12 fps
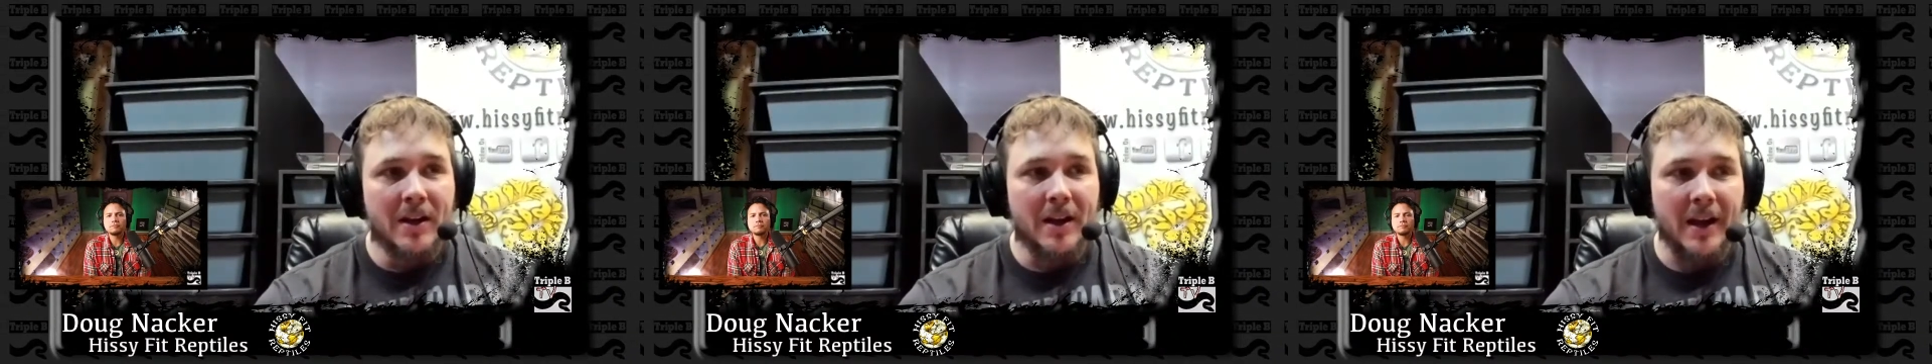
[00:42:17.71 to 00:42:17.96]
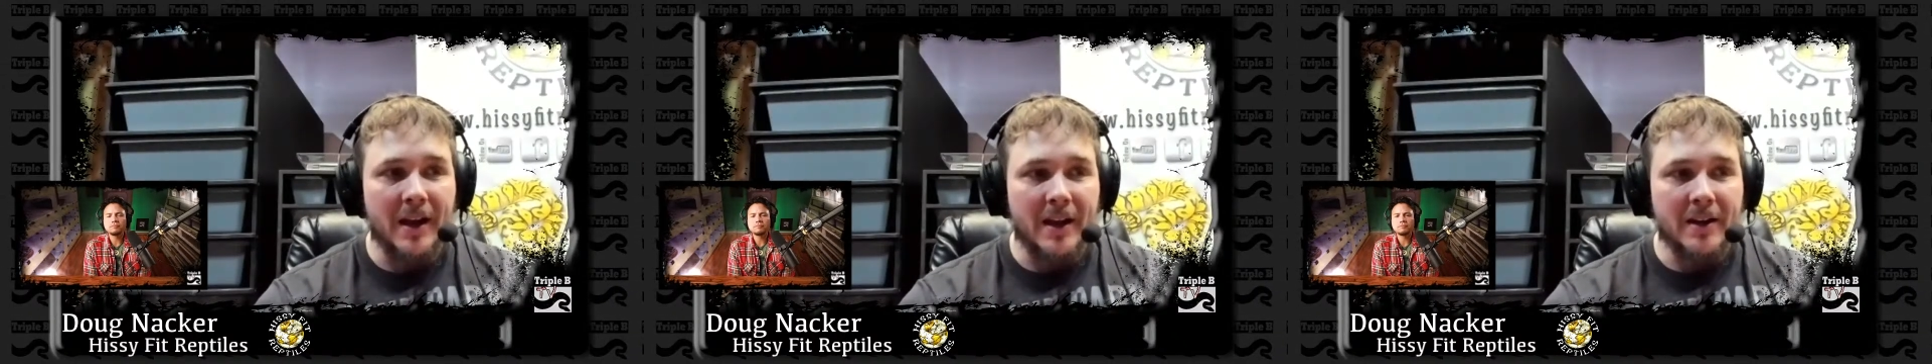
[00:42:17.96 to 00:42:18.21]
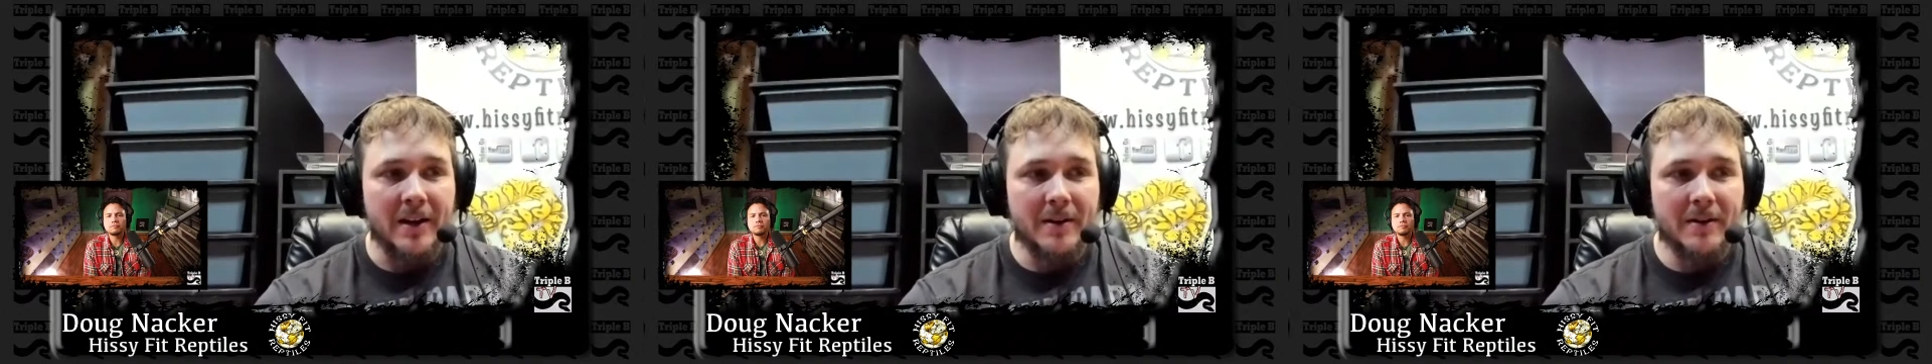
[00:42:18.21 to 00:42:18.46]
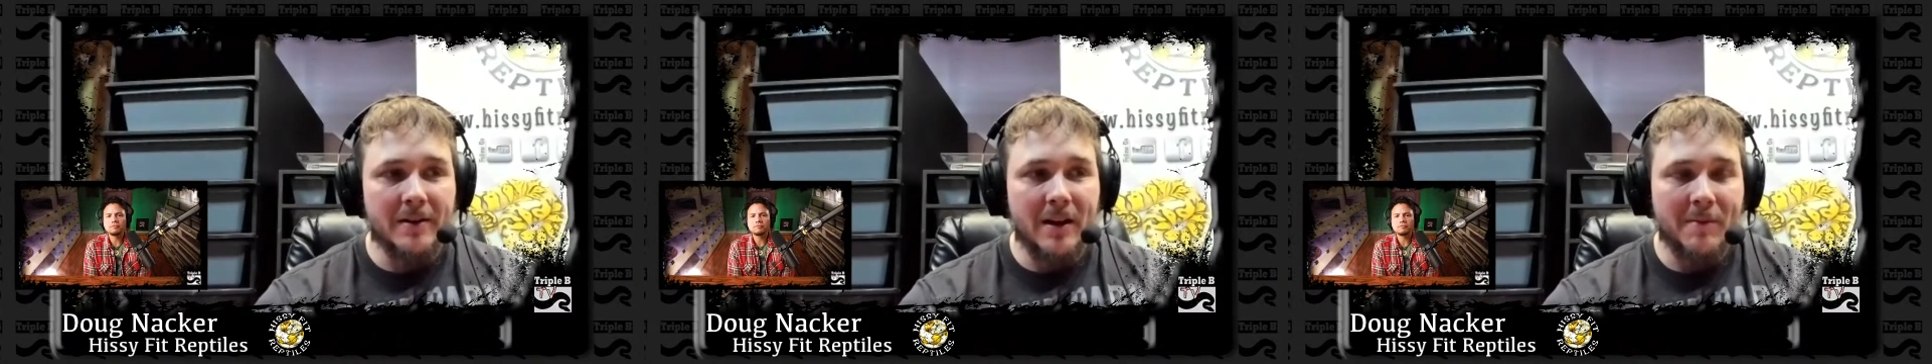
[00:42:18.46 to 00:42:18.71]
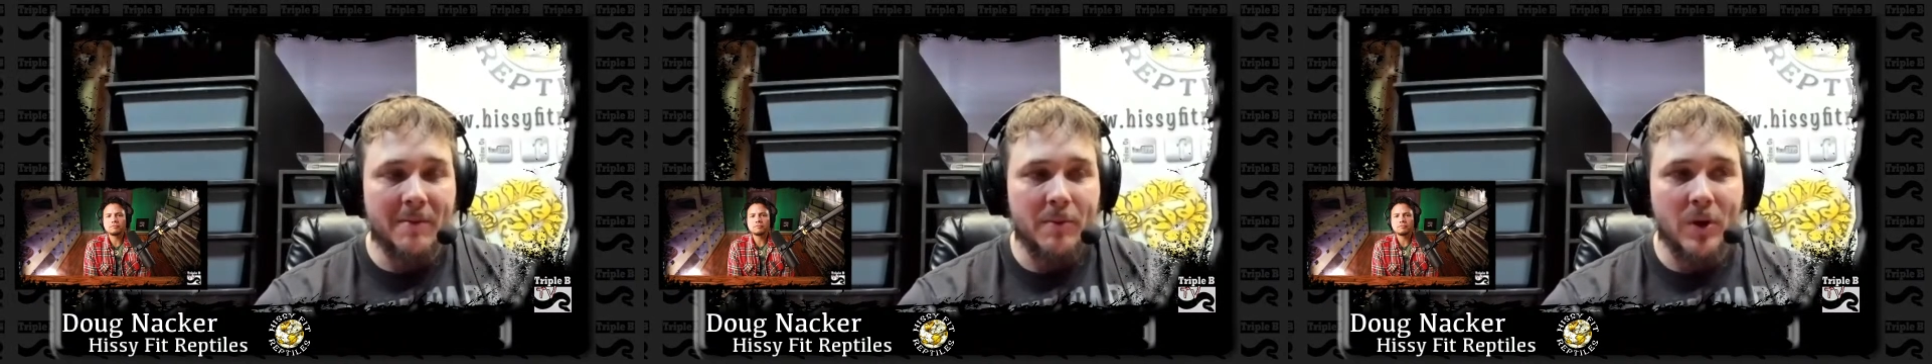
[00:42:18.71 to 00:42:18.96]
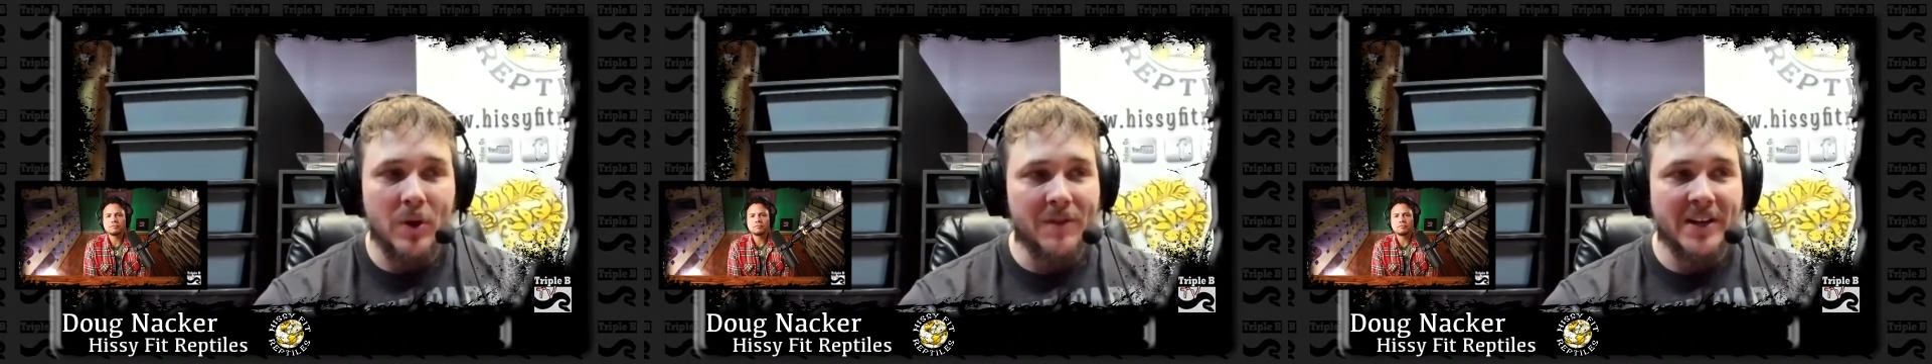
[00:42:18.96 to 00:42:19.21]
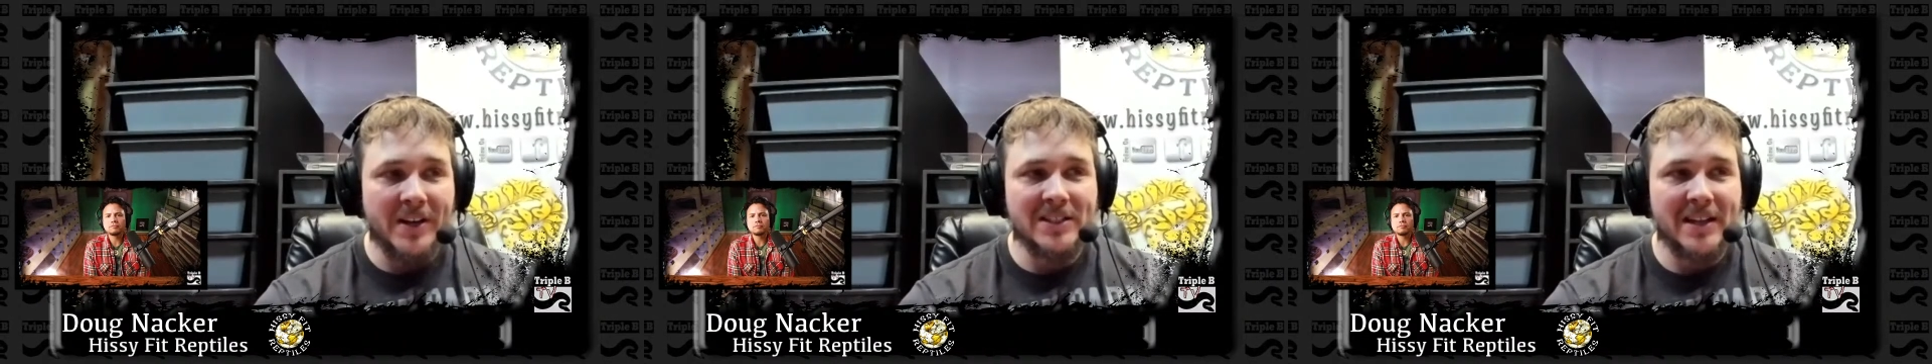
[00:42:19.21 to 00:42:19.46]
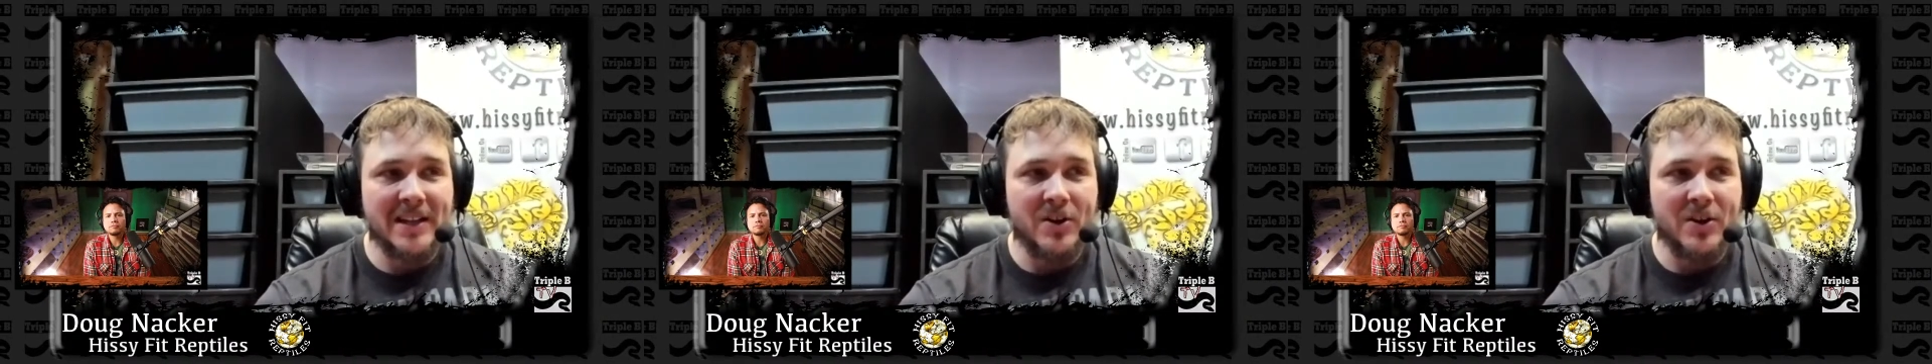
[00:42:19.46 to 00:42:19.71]
And I'm like, what if I
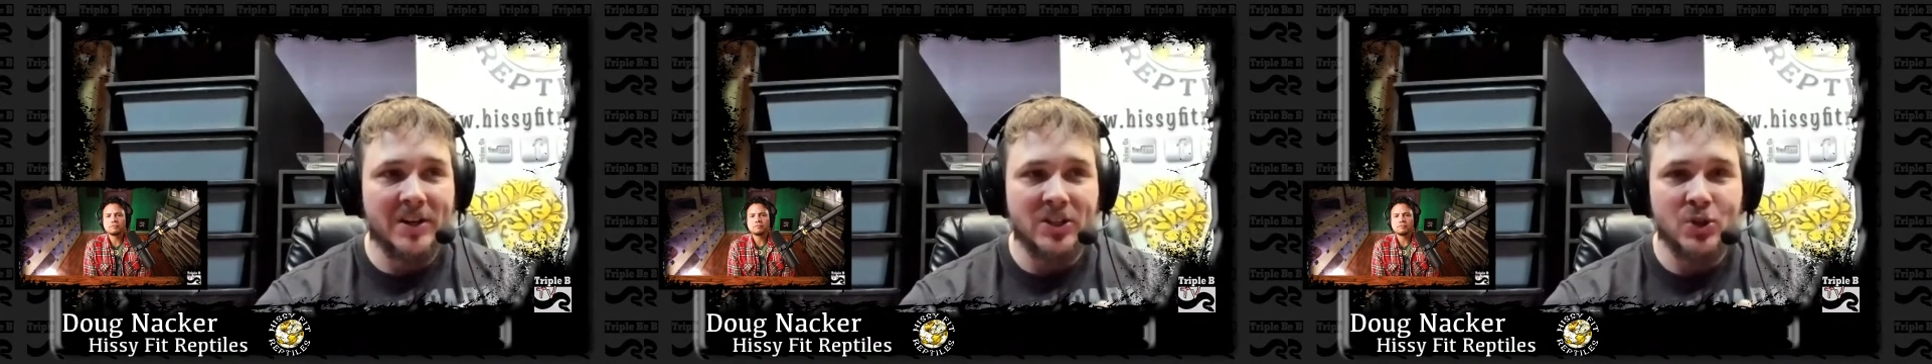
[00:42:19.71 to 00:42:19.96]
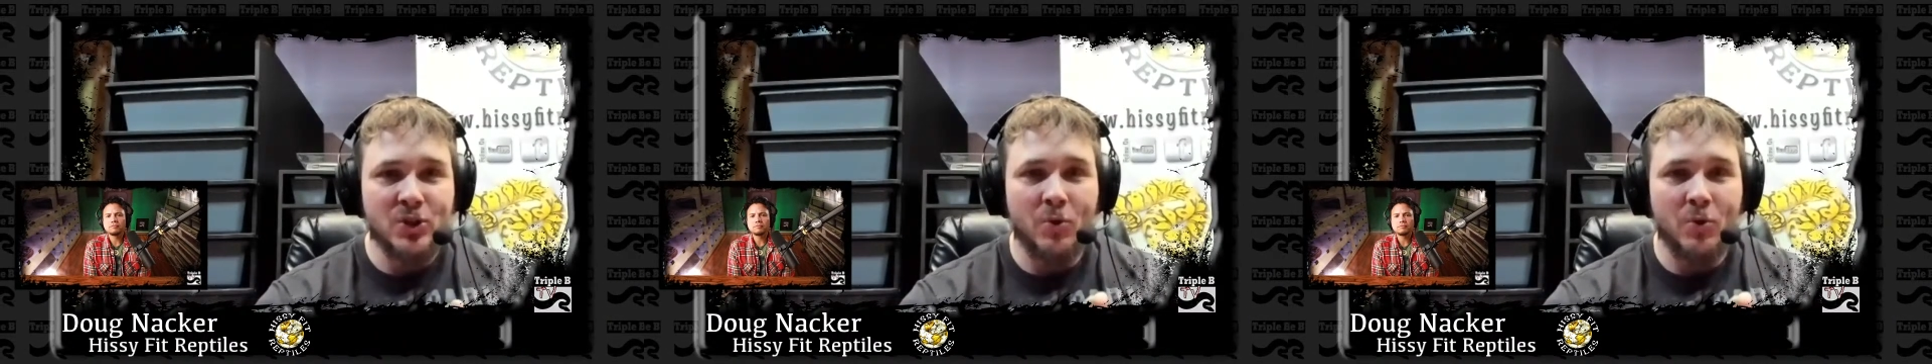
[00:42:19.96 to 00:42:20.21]
just let her control